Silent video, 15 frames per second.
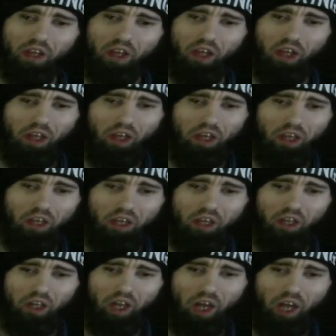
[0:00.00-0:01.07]
And
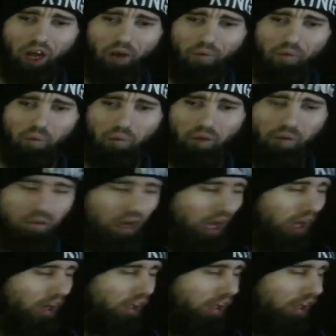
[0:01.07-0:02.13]
I will be
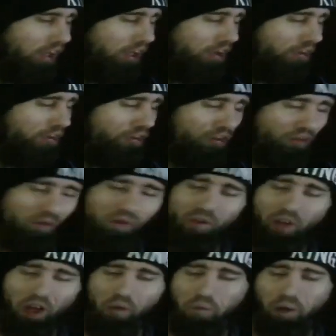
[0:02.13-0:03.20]
back as soon as
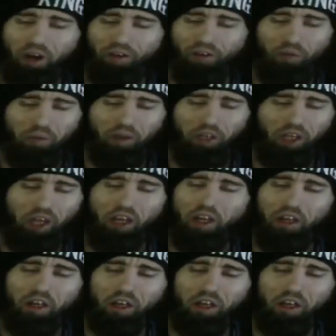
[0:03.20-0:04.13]
I possibly can.